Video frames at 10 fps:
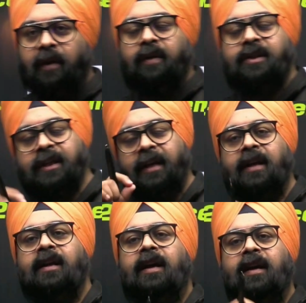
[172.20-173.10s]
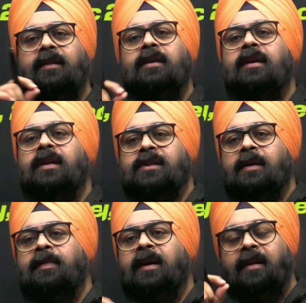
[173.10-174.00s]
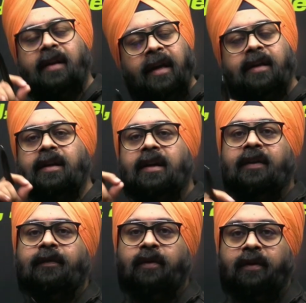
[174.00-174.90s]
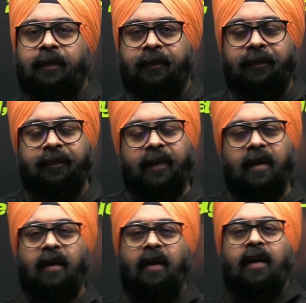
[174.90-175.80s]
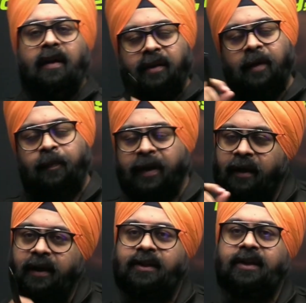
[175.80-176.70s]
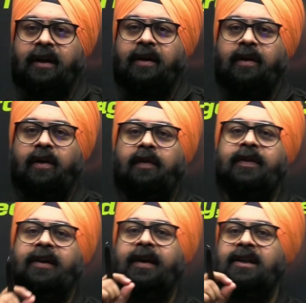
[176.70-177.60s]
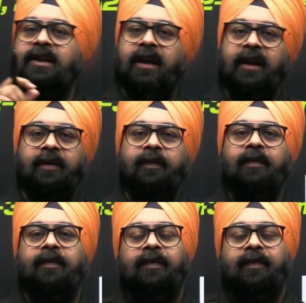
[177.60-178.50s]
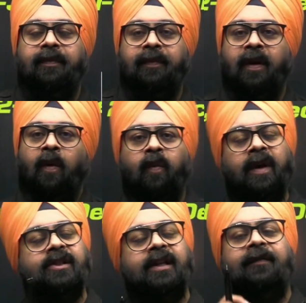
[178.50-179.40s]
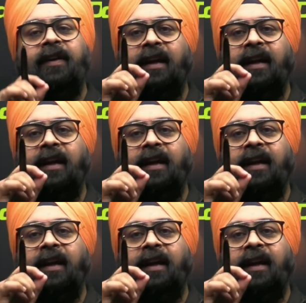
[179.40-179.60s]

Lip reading: on 2nd and 3rd December 1984, the precursor of the tragedy were safety